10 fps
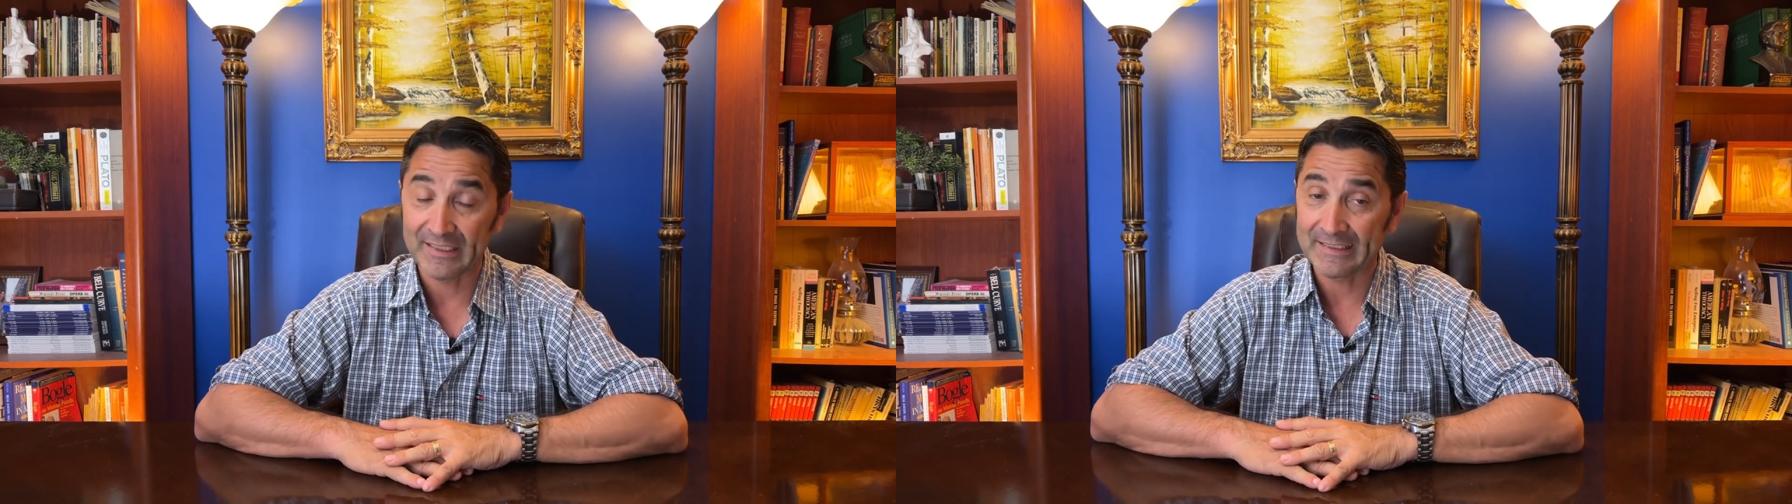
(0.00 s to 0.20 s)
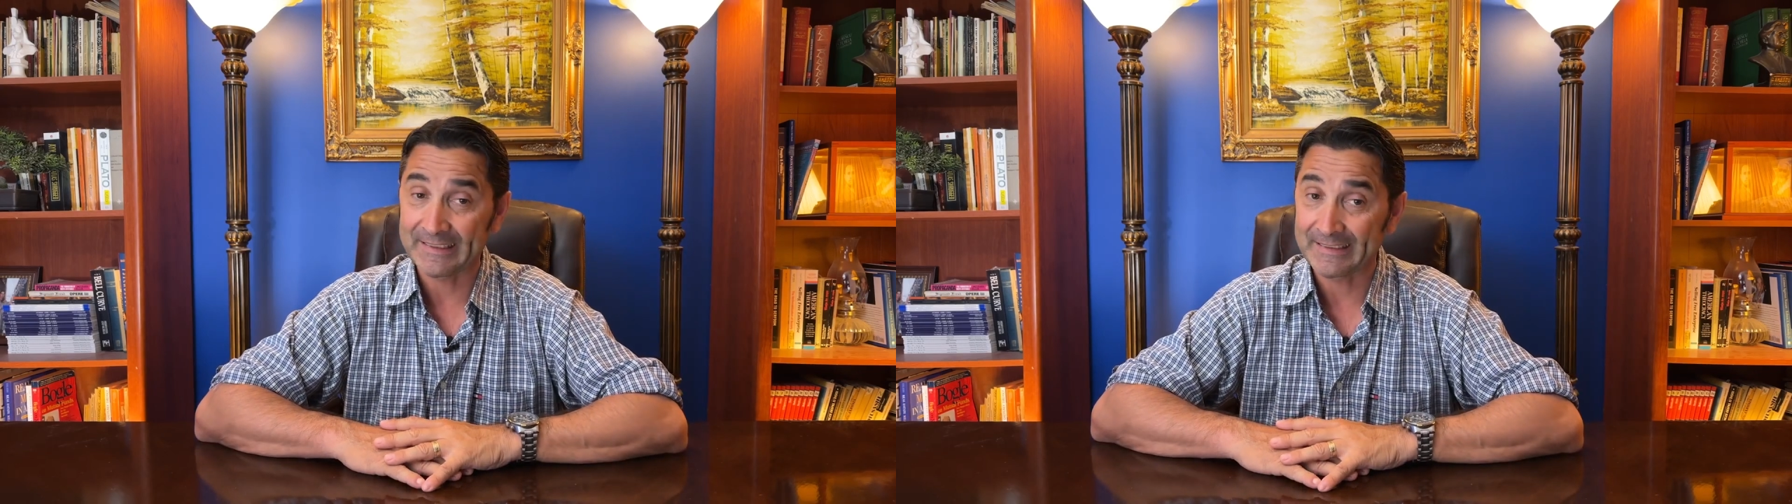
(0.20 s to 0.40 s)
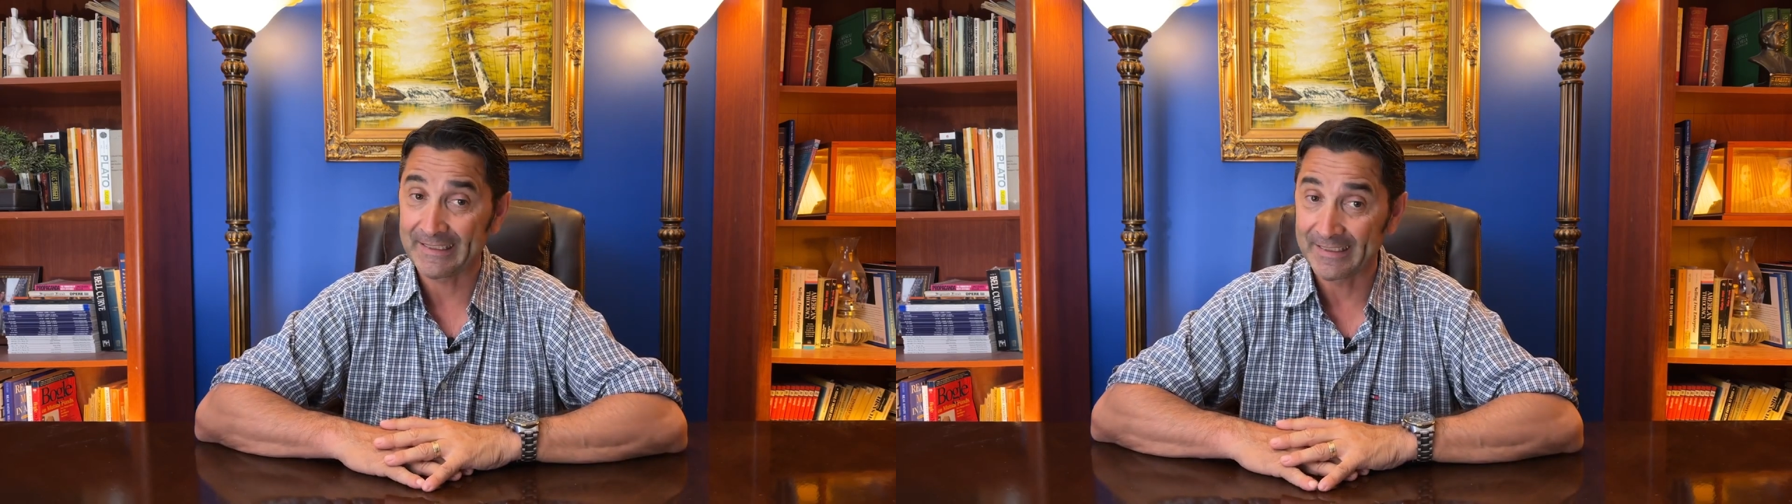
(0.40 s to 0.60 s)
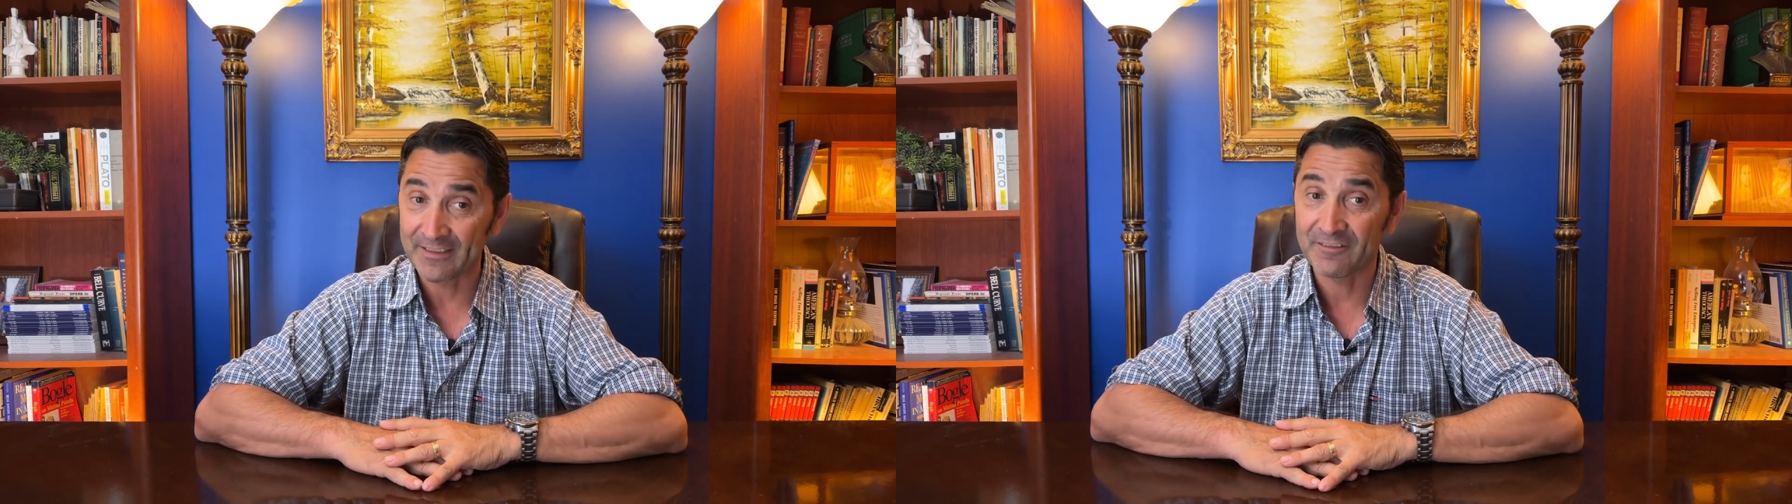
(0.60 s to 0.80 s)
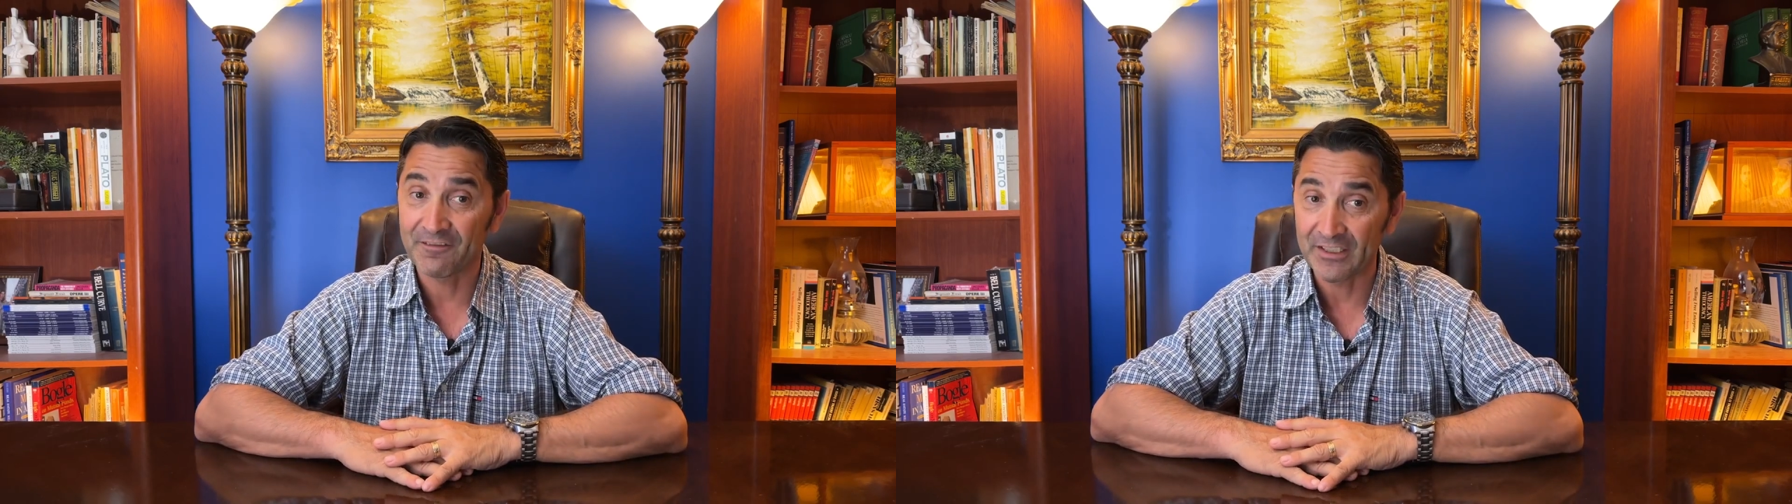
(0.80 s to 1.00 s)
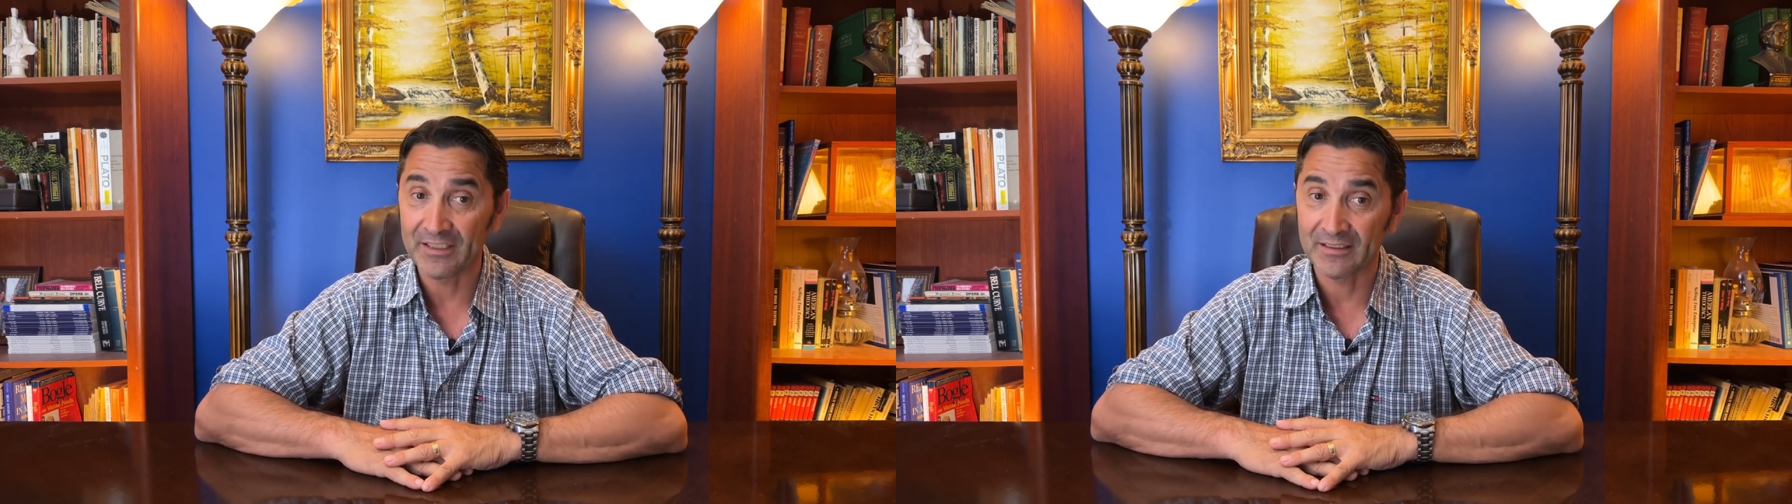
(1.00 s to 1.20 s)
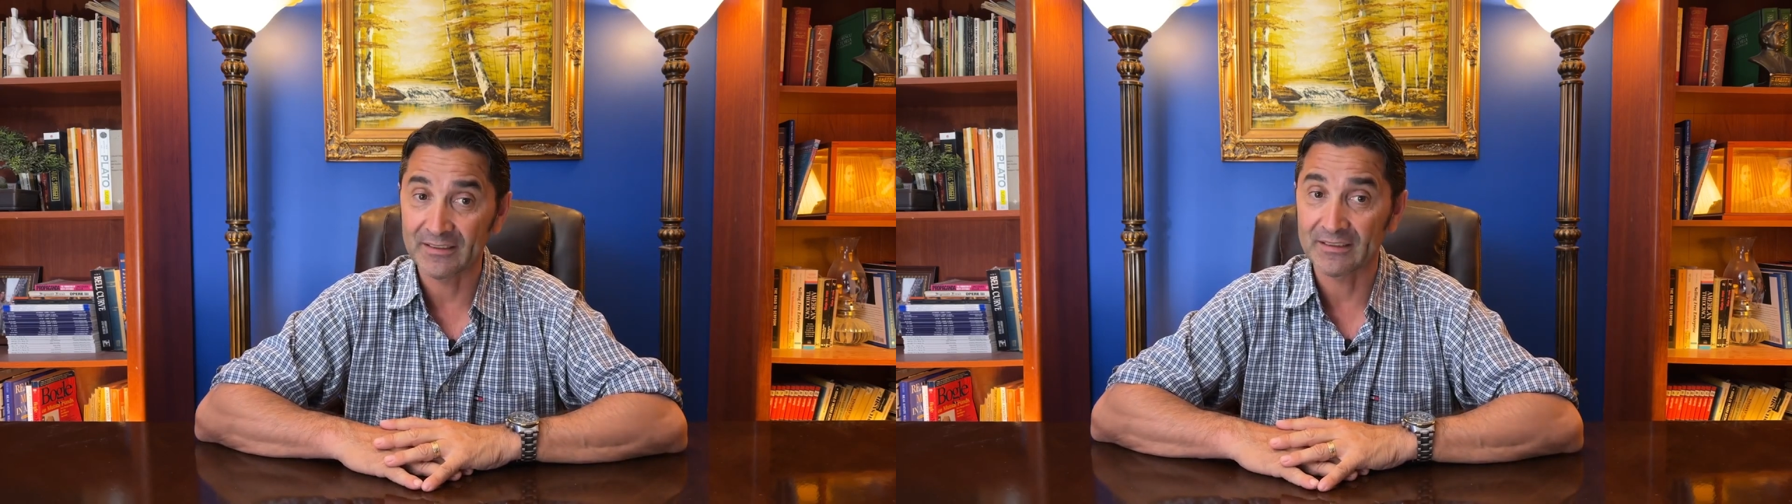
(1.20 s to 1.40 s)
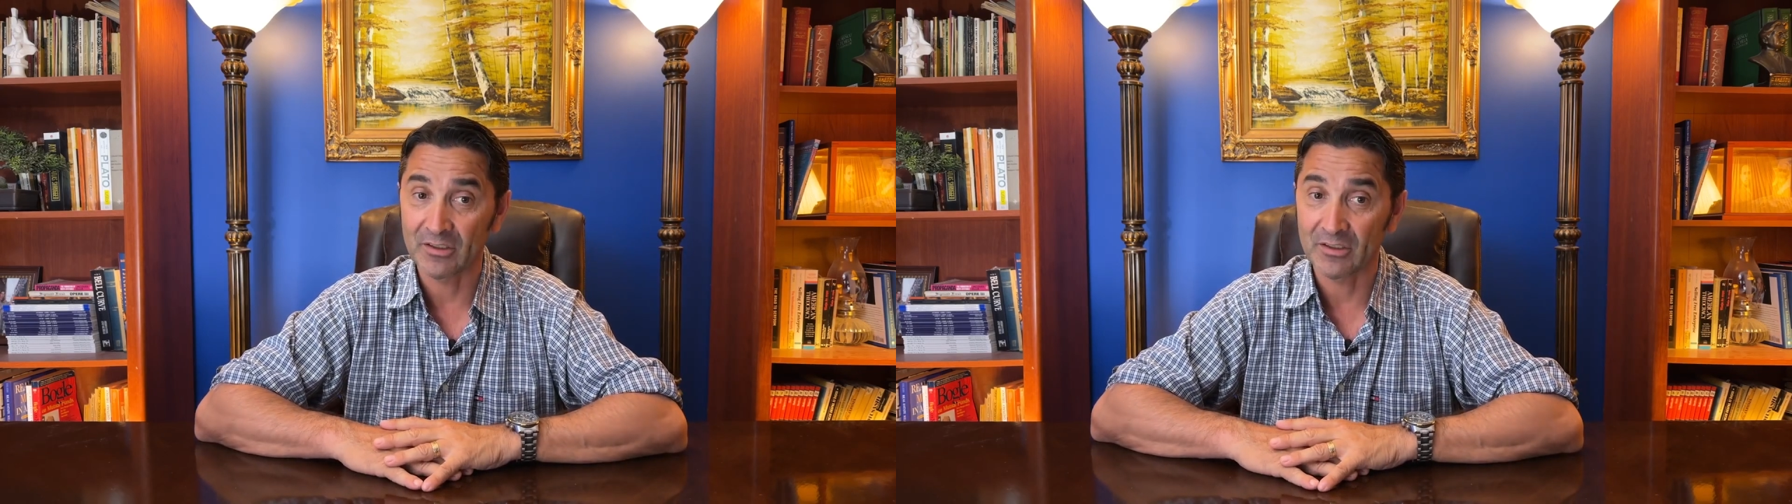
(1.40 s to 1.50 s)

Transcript: little field